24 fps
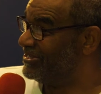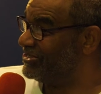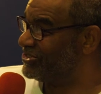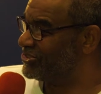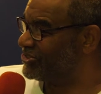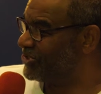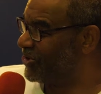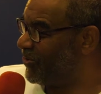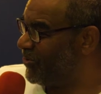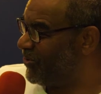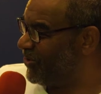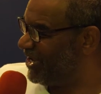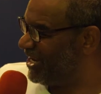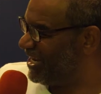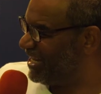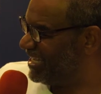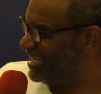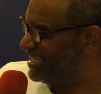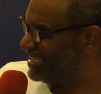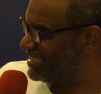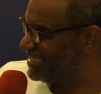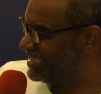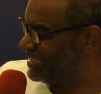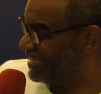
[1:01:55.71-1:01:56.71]
So it
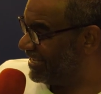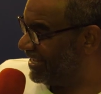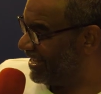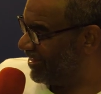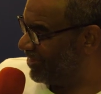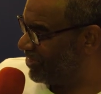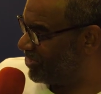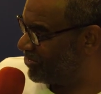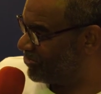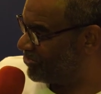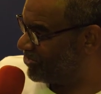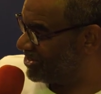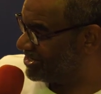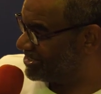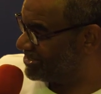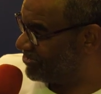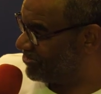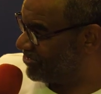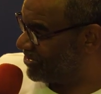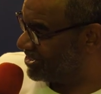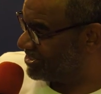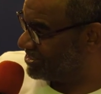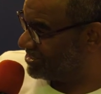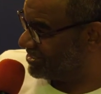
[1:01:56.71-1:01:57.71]
is in the
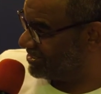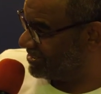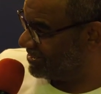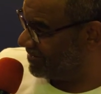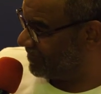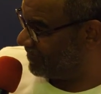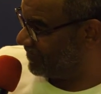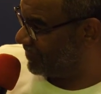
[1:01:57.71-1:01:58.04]
resurrection.